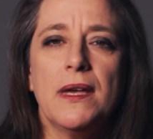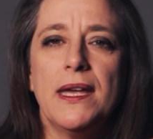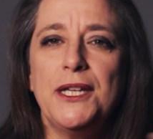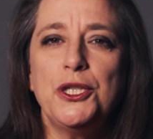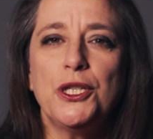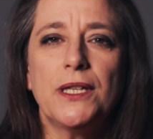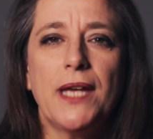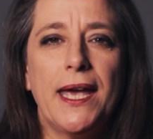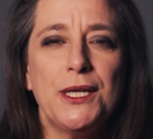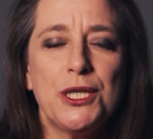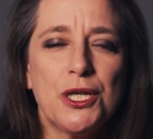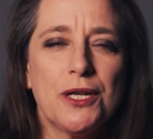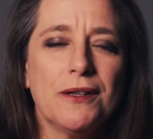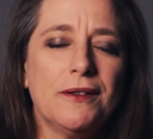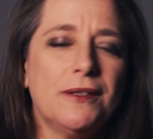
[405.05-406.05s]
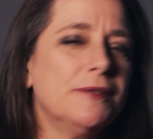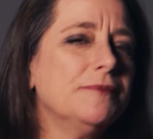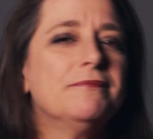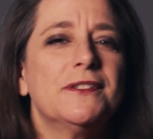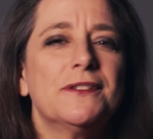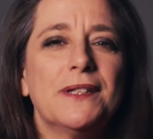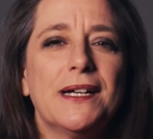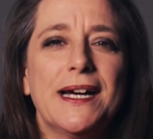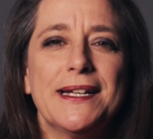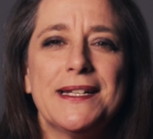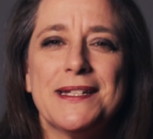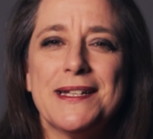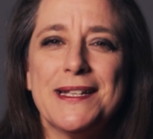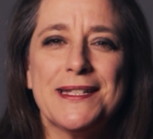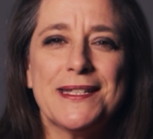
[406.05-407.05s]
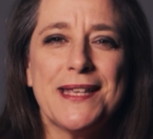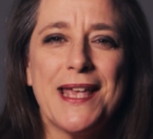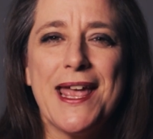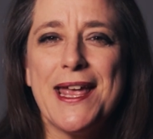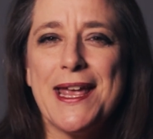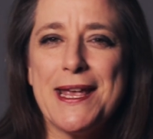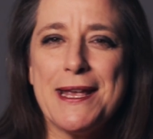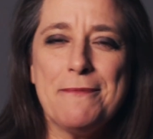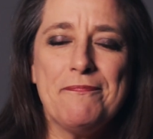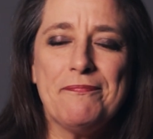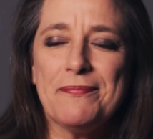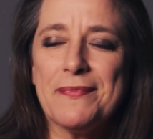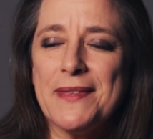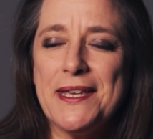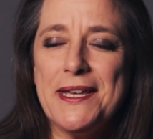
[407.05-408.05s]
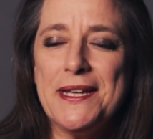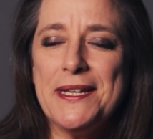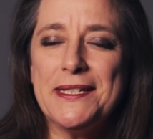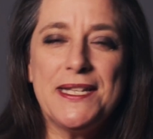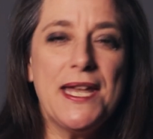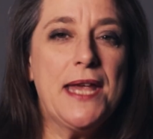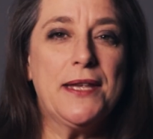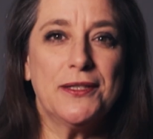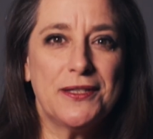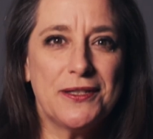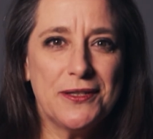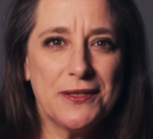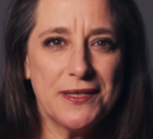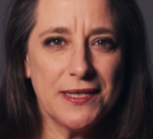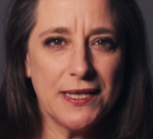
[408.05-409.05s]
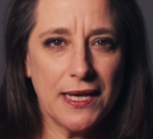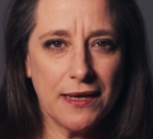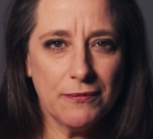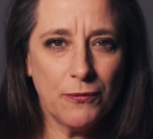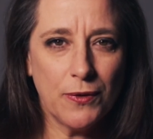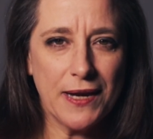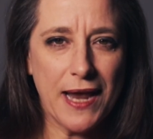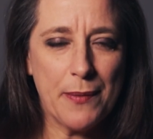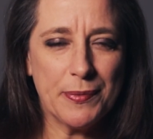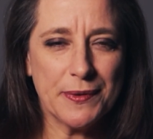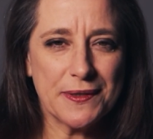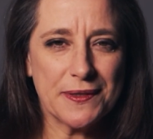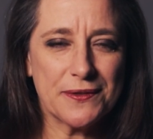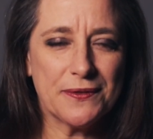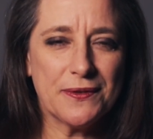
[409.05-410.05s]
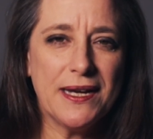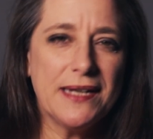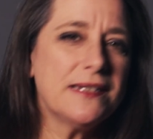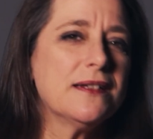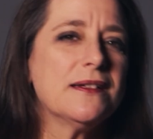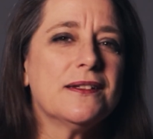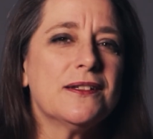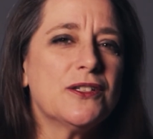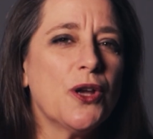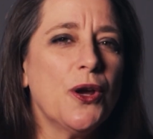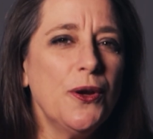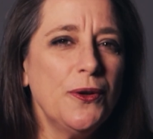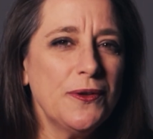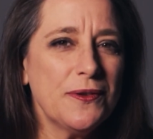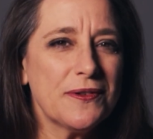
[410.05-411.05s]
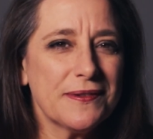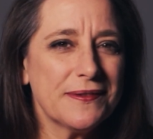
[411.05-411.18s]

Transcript: educational, right? It's a test to see what happens, right? Don't